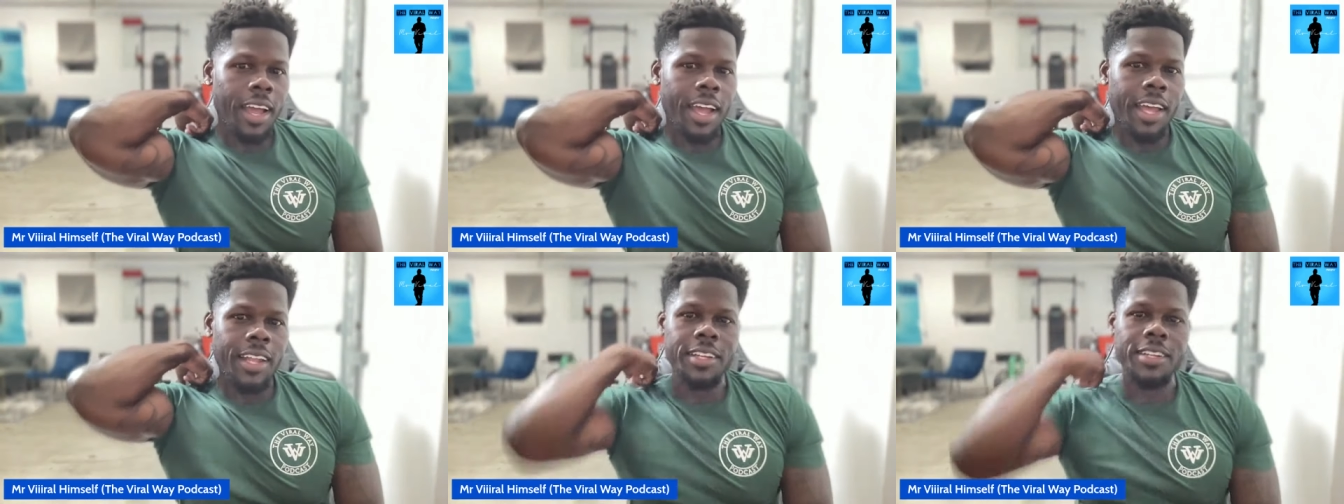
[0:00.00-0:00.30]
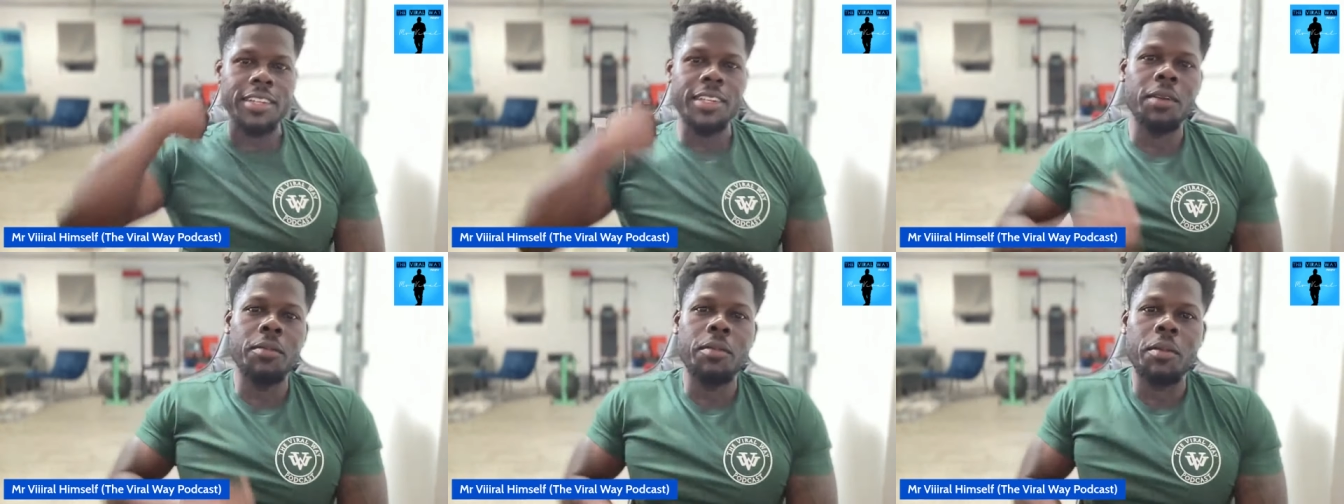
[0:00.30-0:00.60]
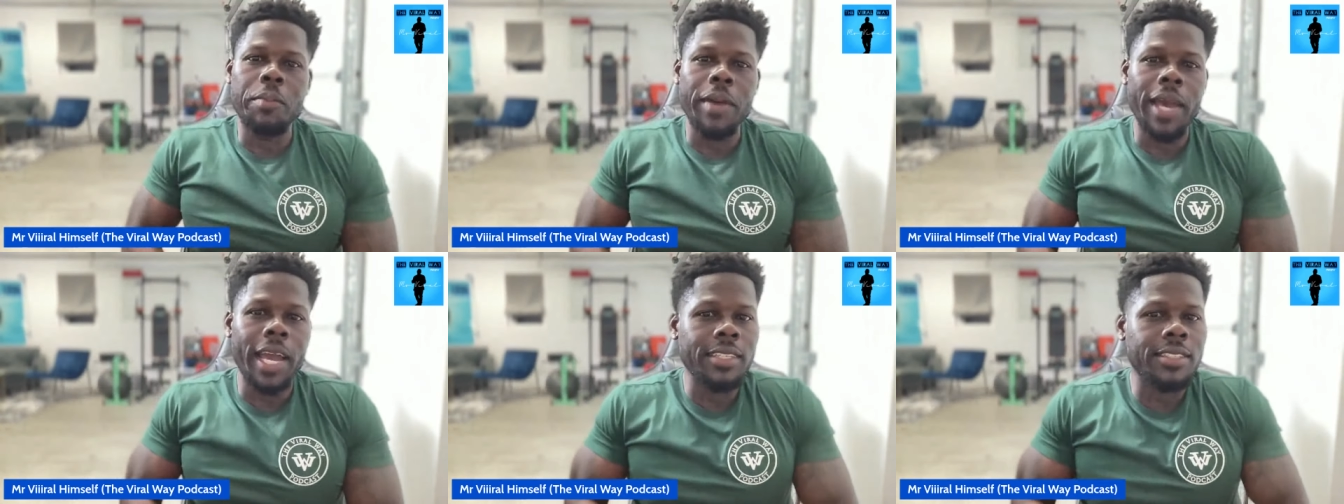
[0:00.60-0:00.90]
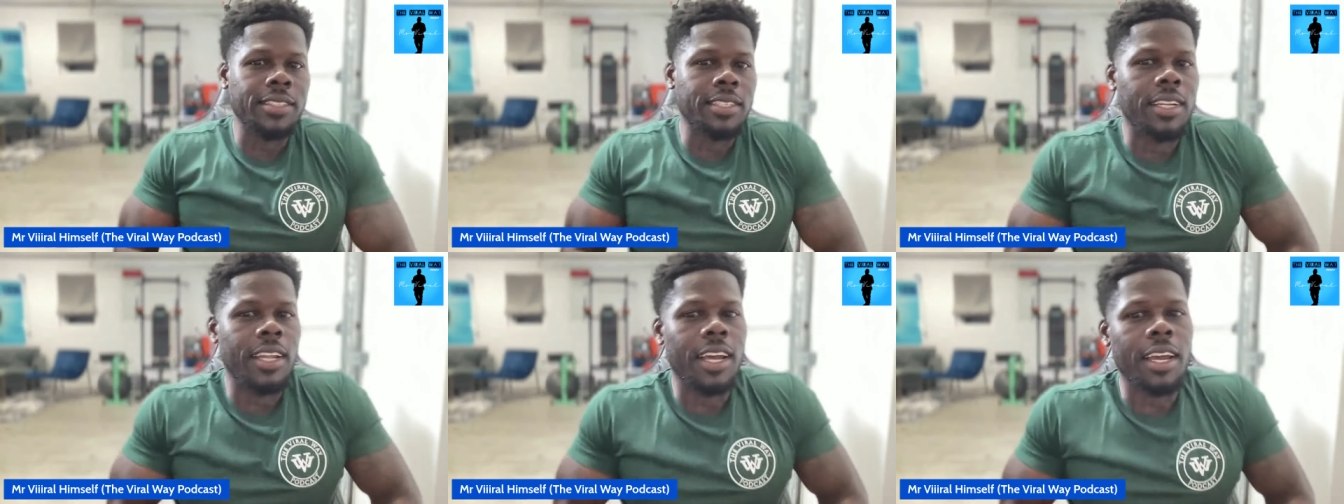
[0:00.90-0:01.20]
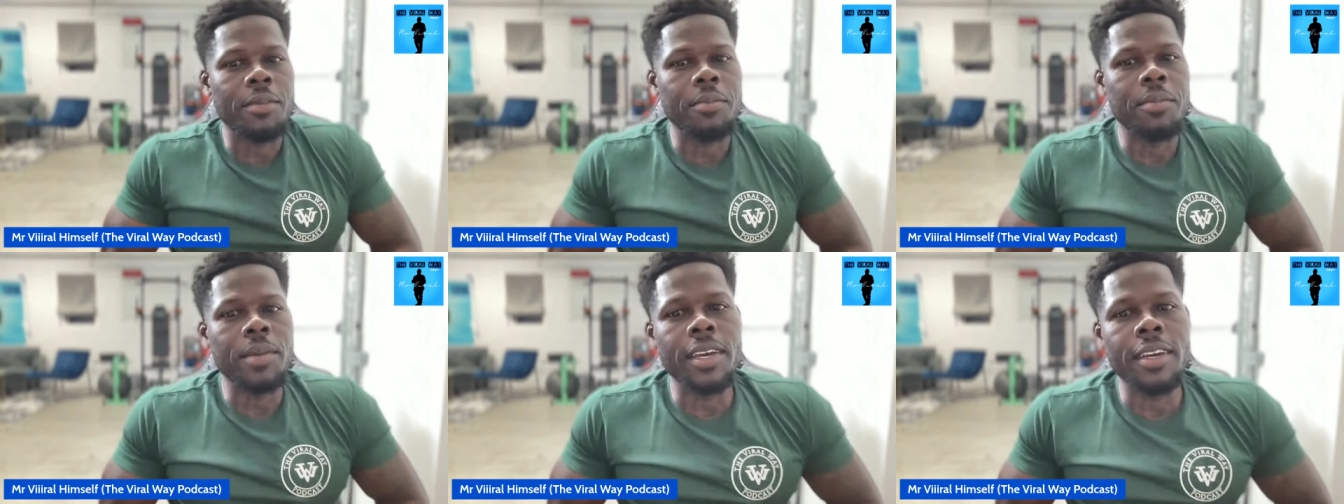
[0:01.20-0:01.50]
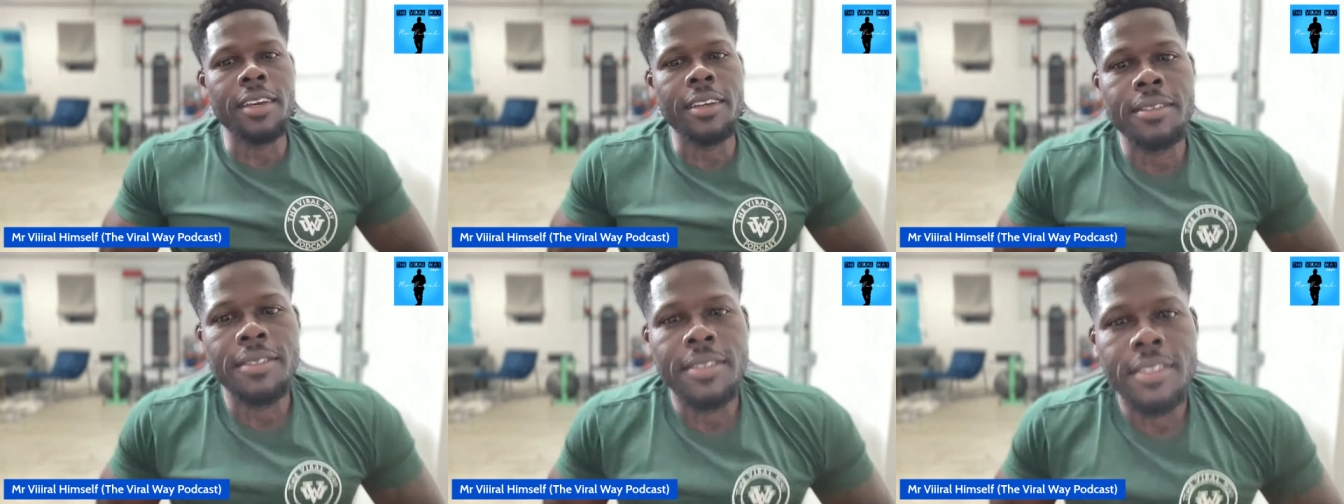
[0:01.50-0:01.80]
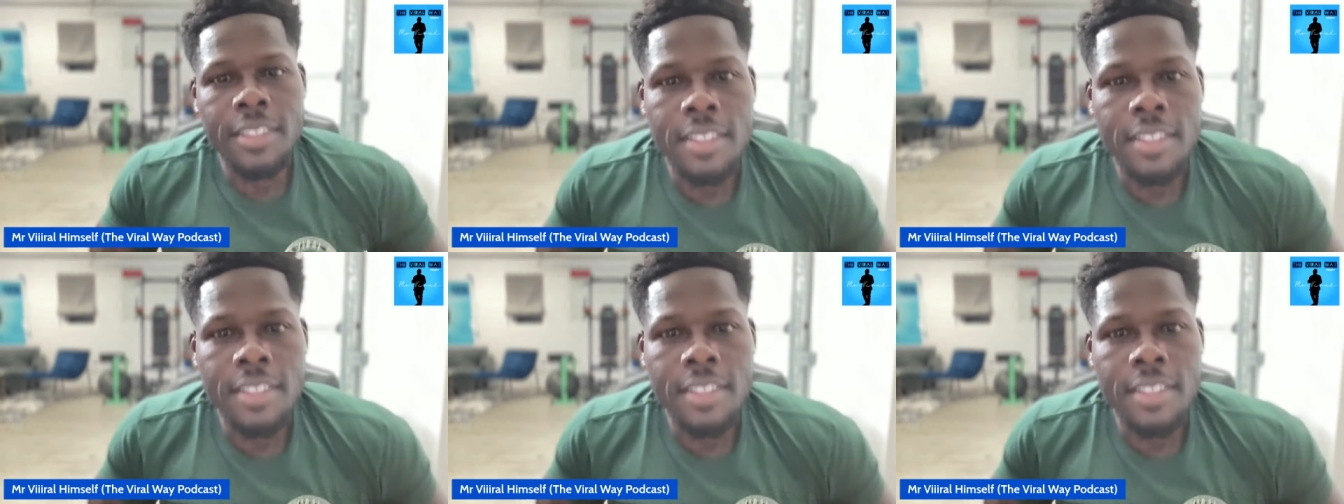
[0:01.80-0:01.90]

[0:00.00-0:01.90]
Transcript: had to double back tonight, man.